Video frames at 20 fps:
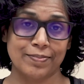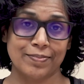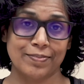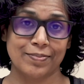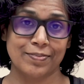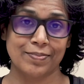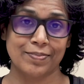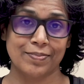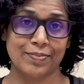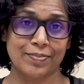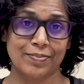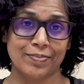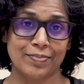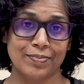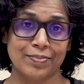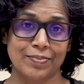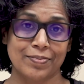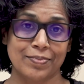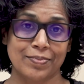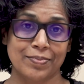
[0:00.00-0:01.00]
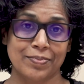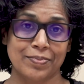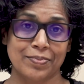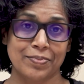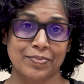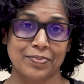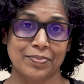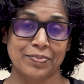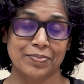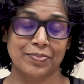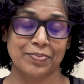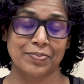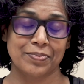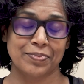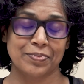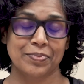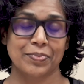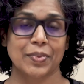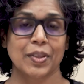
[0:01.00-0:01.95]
(no one is talking)